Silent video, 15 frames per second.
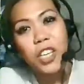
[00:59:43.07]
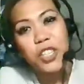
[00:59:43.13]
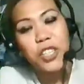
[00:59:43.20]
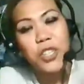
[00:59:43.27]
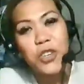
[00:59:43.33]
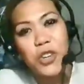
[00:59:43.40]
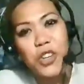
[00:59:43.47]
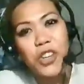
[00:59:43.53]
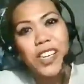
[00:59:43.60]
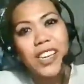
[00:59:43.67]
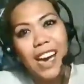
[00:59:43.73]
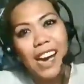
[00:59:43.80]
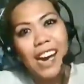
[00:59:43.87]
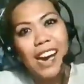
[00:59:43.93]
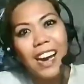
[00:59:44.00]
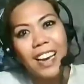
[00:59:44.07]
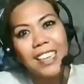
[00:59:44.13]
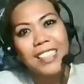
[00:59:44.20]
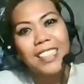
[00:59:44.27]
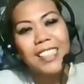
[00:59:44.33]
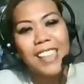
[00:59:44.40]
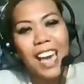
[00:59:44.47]
you soon,
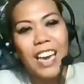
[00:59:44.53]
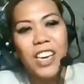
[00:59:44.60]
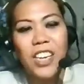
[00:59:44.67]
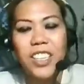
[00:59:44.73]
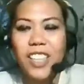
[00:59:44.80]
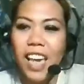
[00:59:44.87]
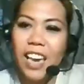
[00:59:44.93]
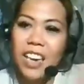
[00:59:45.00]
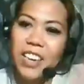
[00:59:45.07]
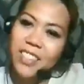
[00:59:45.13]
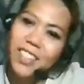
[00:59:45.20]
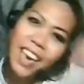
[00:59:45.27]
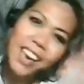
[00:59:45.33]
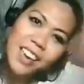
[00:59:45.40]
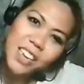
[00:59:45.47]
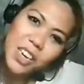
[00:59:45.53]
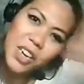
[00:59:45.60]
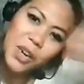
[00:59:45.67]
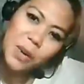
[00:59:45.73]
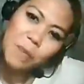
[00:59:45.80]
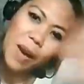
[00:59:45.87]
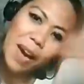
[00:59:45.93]
guys. Thank you, thank you, thank
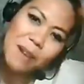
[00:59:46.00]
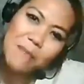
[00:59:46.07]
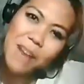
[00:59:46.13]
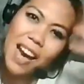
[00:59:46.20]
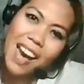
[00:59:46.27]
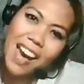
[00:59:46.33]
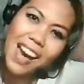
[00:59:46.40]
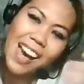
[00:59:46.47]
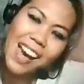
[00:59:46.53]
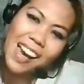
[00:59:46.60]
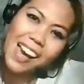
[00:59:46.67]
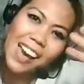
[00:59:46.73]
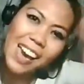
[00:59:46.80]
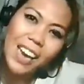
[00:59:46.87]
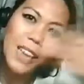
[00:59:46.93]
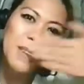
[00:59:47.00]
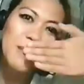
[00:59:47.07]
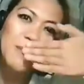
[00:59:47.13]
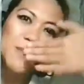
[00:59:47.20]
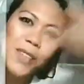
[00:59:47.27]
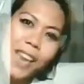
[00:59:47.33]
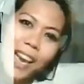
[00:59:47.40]
you. Bye-bye.
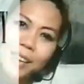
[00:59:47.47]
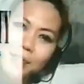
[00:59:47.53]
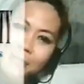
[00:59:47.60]
Wow.